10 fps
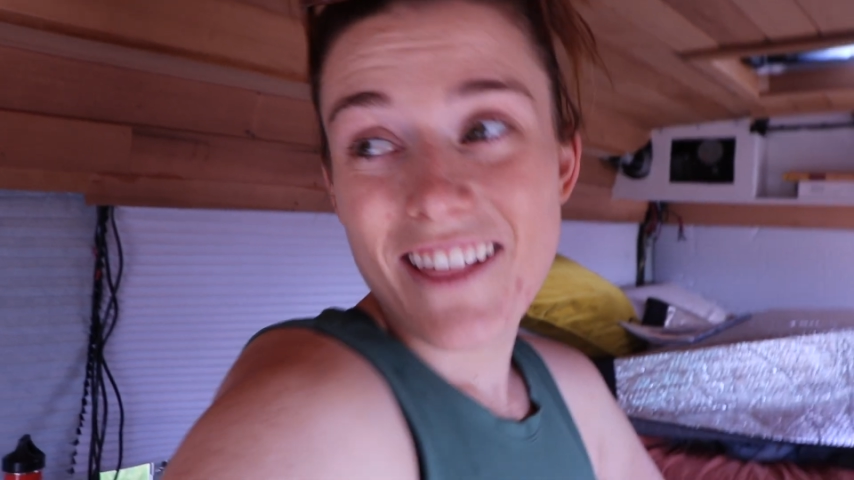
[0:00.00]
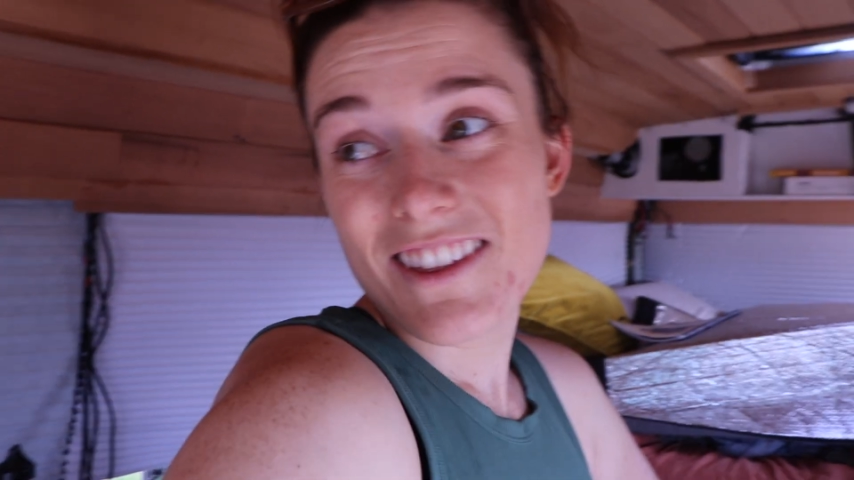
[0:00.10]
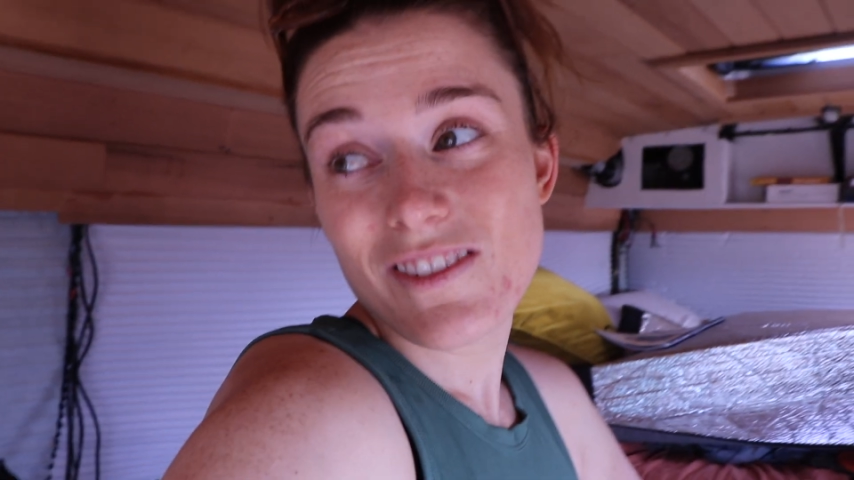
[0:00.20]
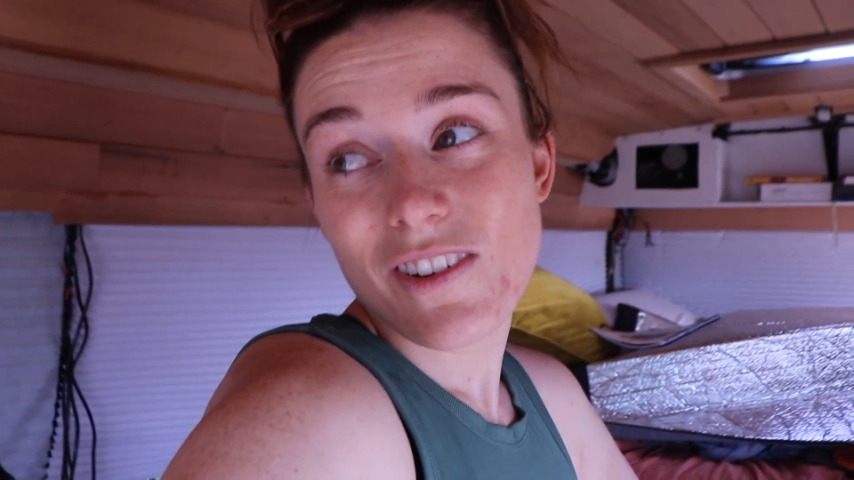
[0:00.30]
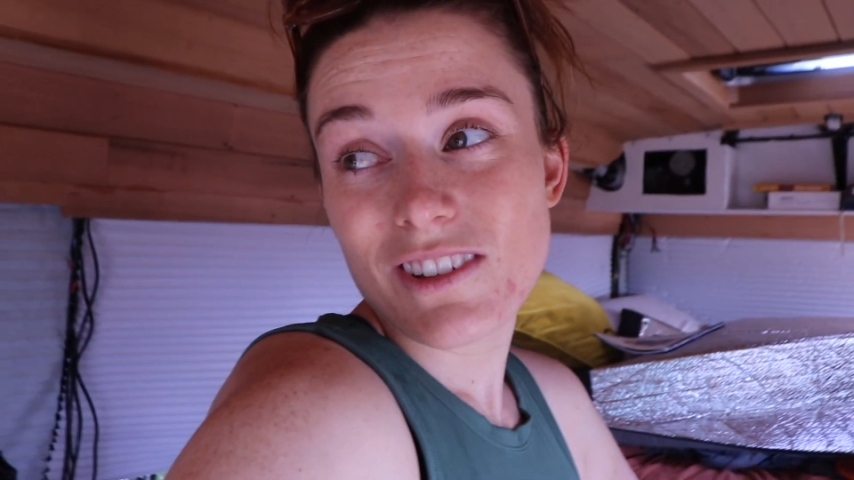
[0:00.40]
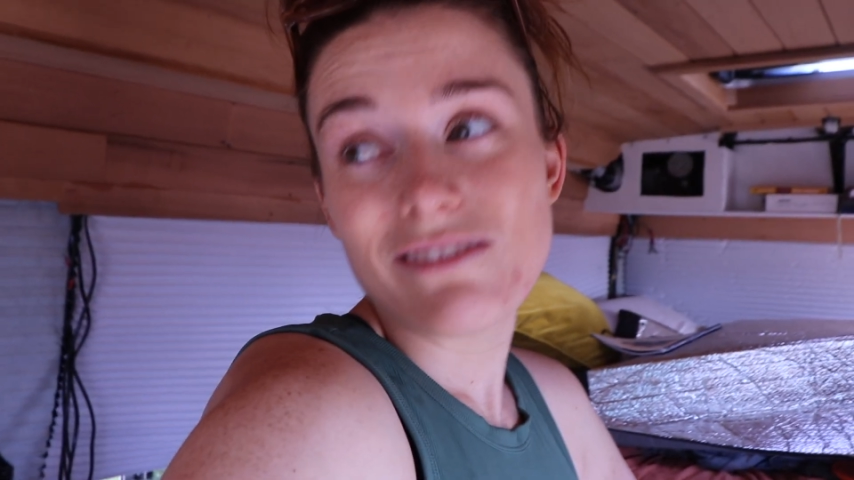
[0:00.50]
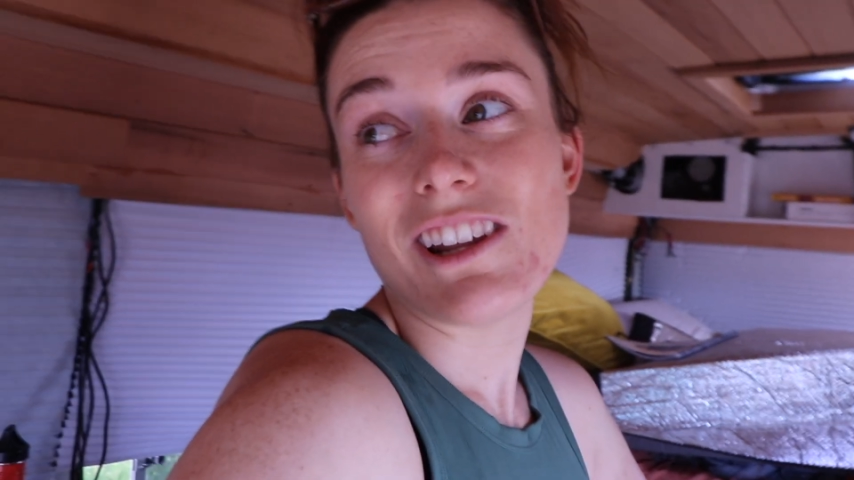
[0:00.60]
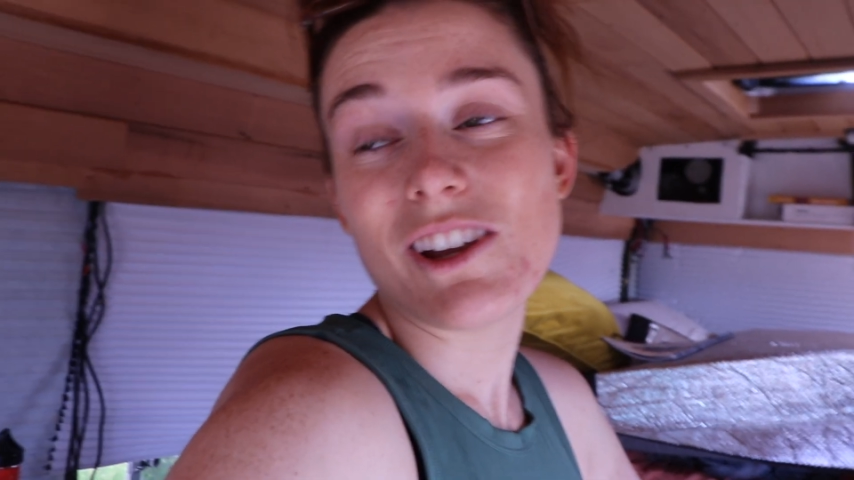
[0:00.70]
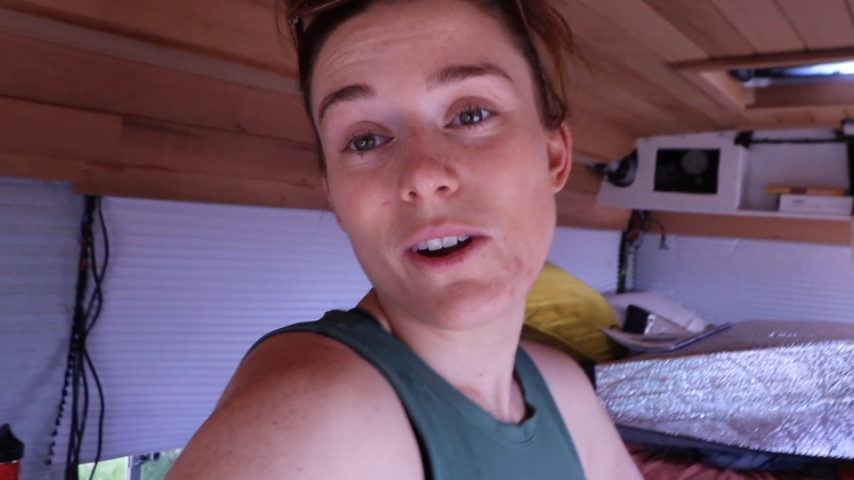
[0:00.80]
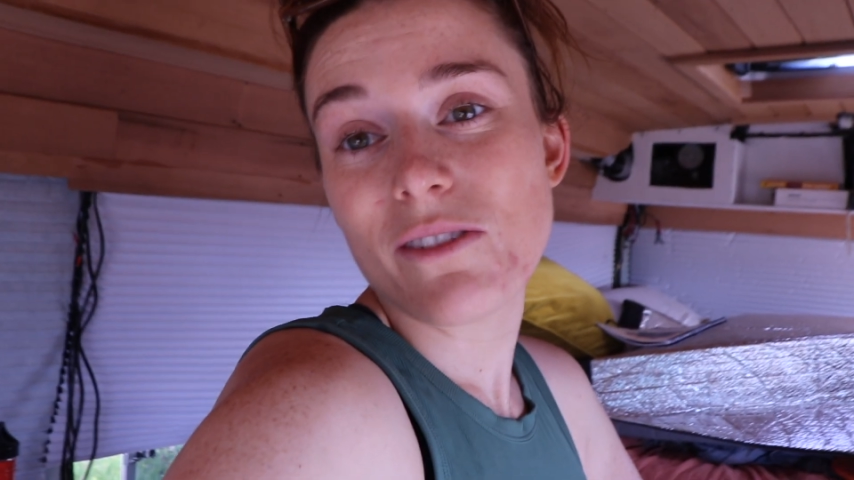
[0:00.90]
this first
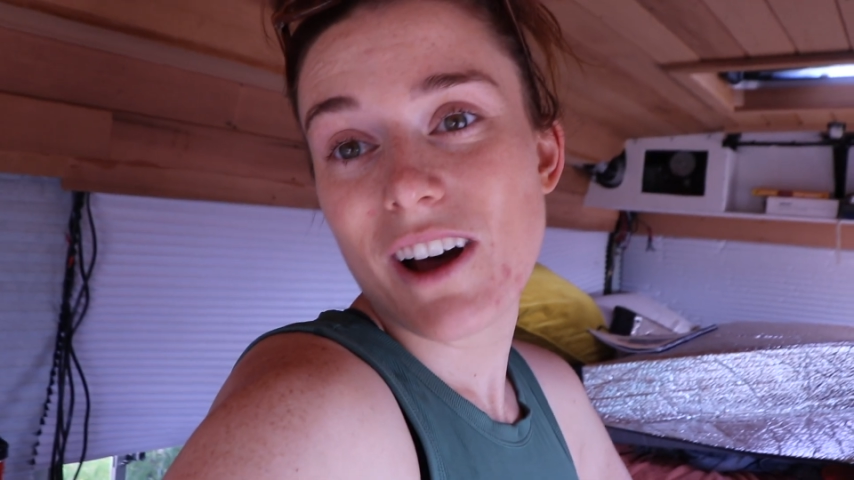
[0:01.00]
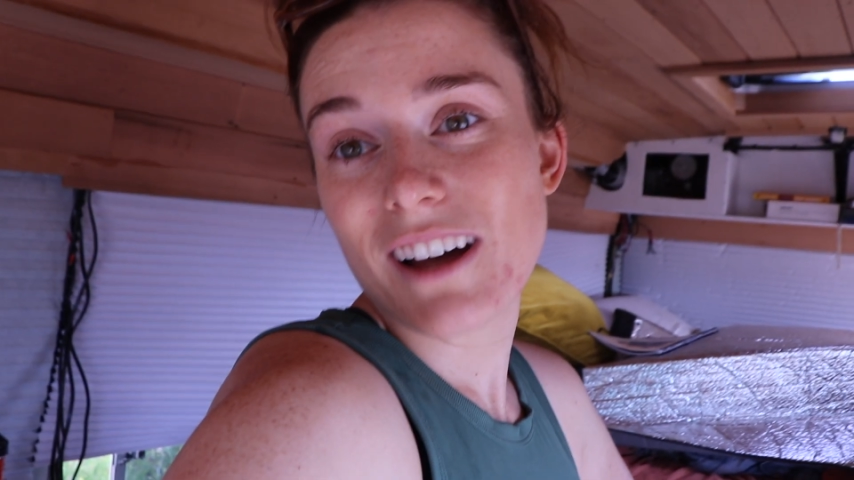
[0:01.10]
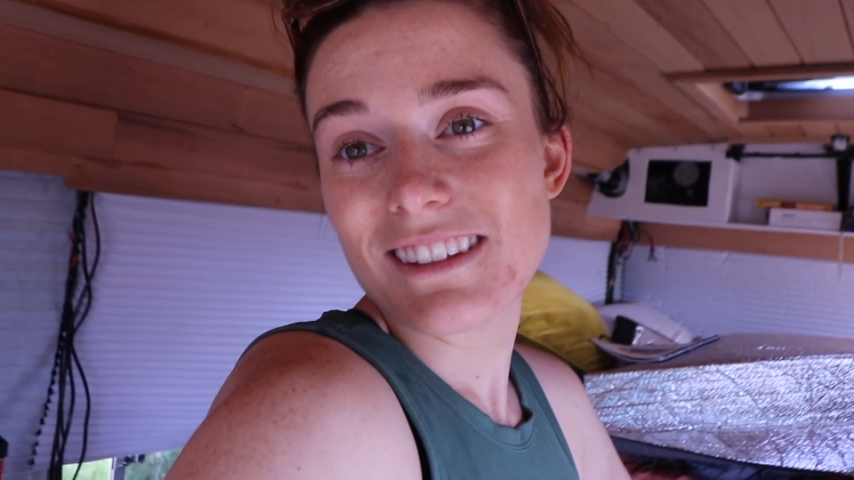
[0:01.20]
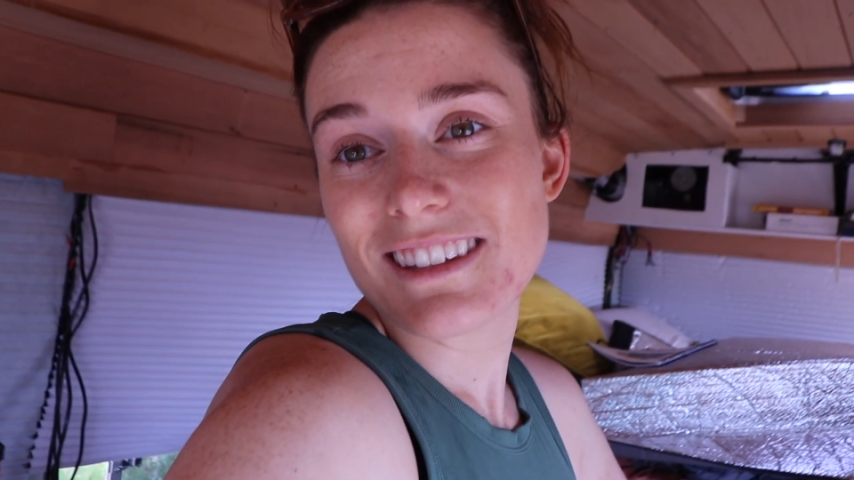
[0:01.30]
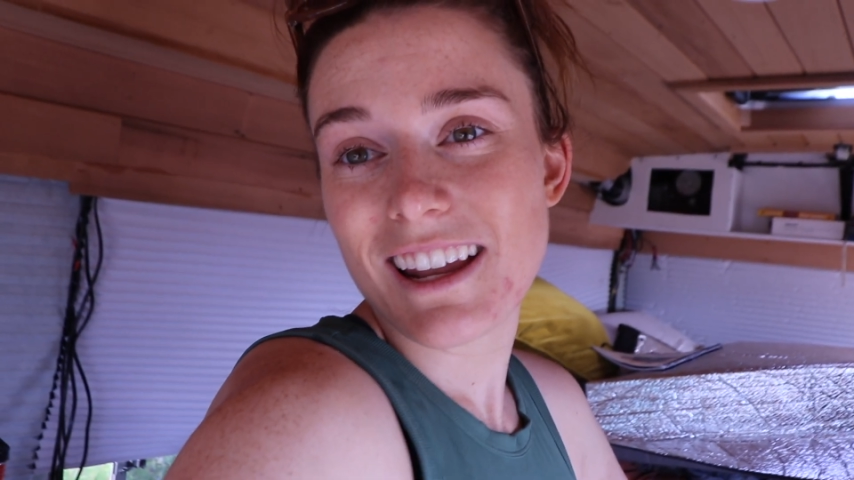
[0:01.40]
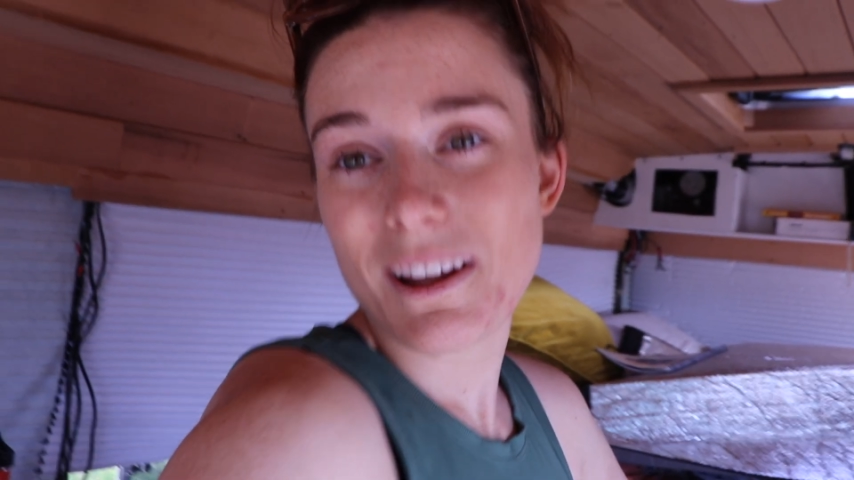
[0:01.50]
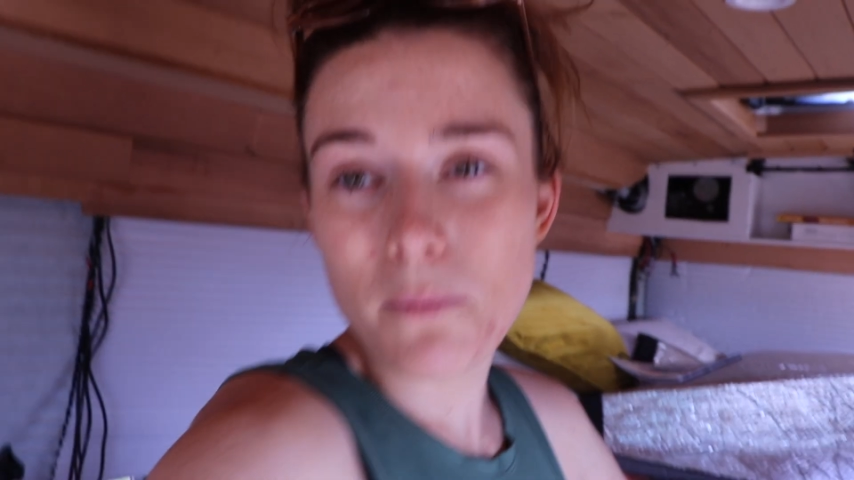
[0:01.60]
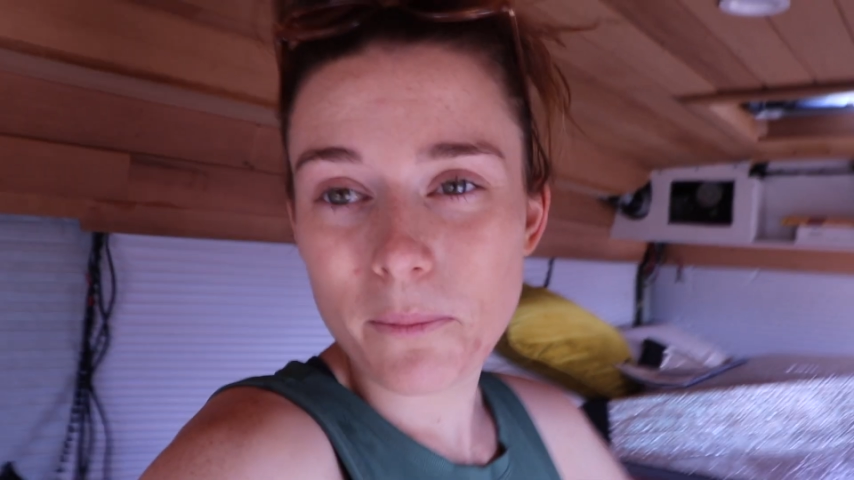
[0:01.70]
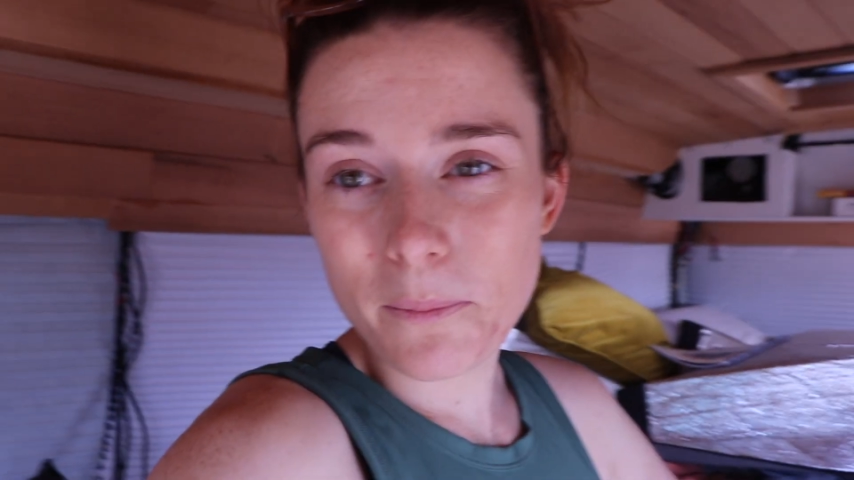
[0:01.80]
video of us getting